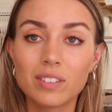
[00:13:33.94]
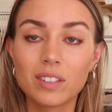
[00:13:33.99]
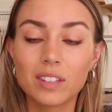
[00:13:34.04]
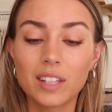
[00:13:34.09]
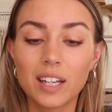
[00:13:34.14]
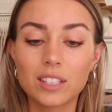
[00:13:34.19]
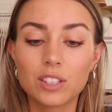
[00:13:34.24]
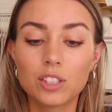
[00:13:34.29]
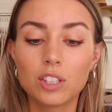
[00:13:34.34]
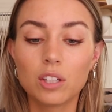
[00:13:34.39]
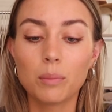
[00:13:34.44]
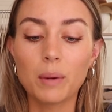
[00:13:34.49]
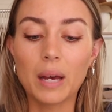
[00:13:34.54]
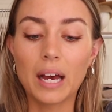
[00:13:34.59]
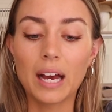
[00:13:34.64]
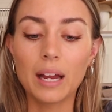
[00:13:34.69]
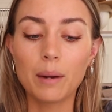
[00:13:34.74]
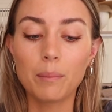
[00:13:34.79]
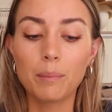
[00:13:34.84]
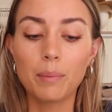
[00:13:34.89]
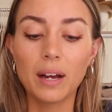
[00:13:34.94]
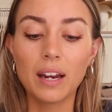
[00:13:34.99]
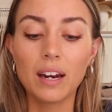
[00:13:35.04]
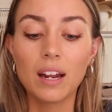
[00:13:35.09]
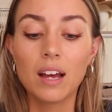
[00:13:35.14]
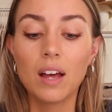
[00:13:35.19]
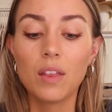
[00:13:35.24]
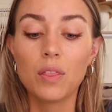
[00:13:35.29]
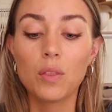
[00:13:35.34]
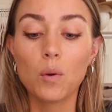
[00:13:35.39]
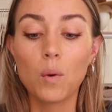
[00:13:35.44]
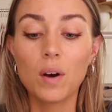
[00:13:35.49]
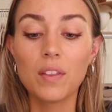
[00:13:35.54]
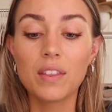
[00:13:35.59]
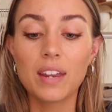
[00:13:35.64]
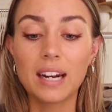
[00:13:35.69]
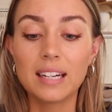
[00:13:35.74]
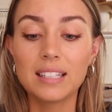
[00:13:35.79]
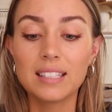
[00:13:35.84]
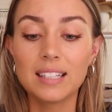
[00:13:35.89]
that's too bad. But the one
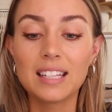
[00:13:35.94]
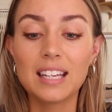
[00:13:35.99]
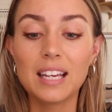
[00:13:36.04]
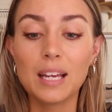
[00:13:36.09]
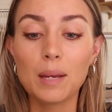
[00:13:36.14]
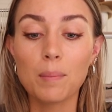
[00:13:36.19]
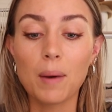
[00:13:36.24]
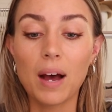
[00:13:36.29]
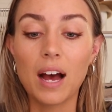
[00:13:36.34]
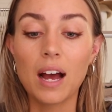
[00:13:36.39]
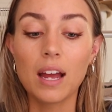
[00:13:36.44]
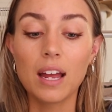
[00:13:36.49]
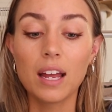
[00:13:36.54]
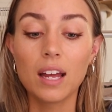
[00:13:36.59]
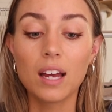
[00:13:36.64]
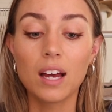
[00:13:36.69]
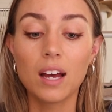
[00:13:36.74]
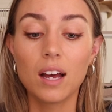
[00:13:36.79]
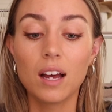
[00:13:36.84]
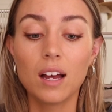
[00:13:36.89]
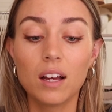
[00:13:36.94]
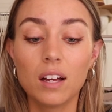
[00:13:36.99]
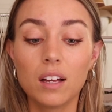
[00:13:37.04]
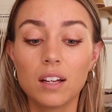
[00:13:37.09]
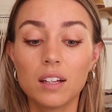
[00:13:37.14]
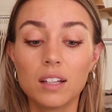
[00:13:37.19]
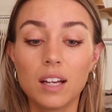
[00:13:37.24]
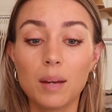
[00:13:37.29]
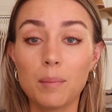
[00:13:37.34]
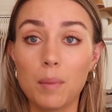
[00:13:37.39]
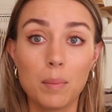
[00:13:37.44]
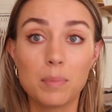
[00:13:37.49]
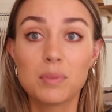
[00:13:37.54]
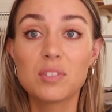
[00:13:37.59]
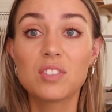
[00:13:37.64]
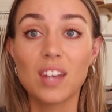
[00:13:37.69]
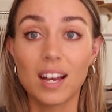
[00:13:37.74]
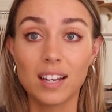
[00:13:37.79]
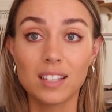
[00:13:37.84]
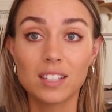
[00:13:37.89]
that I did keep, I am
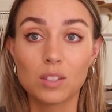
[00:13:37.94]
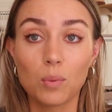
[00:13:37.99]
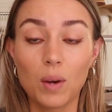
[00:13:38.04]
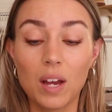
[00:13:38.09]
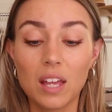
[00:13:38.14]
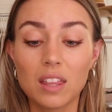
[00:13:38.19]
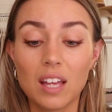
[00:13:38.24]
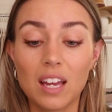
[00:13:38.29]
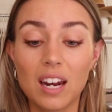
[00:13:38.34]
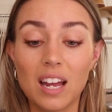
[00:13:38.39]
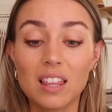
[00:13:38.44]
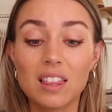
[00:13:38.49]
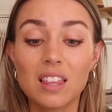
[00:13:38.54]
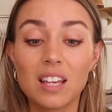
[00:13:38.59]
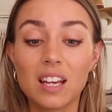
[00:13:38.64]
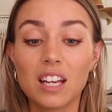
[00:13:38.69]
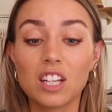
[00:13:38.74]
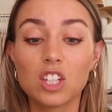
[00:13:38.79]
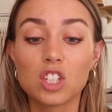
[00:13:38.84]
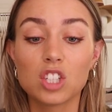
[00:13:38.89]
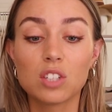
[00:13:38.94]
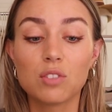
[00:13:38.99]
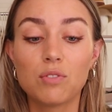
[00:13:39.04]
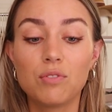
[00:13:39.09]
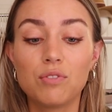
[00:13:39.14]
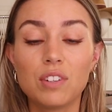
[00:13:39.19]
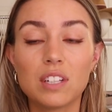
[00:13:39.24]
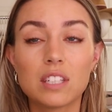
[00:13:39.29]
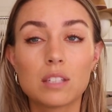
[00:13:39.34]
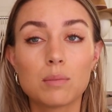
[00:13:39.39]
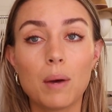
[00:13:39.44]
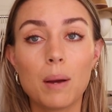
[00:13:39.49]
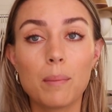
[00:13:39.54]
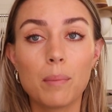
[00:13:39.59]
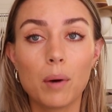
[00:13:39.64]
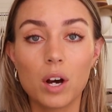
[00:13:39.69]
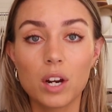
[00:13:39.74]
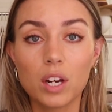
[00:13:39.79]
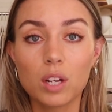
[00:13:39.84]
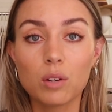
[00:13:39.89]
obsessed with and I think it just fits my
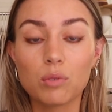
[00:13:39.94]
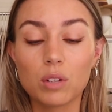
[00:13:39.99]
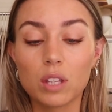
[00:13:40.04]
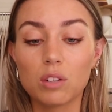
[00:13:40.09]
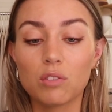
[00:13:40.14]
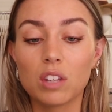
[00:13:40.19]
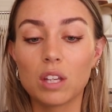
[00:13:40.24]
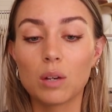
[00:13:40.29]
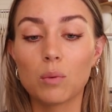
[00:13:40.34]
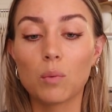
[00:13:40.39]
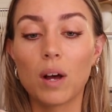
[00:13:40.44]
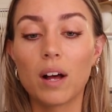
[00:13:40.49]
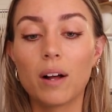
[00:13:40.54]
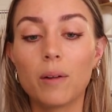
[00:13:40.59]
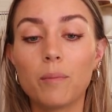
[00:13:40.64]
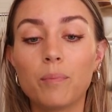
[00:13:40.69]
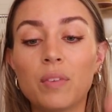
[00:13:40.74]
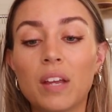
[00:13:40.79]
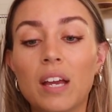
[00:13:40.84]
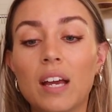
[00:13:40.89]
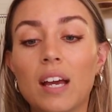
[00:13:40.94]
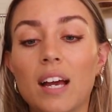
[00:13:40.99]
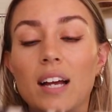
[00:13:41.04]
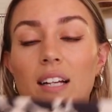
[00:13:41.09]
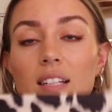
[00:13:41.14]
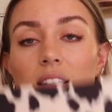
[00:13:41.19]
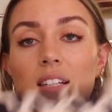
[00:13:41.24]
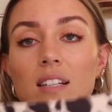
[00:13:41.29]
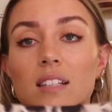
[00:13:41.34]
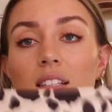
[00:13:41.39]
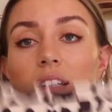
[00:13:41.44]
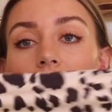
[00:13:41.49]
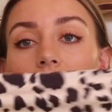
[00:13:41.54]
body really really well. It's this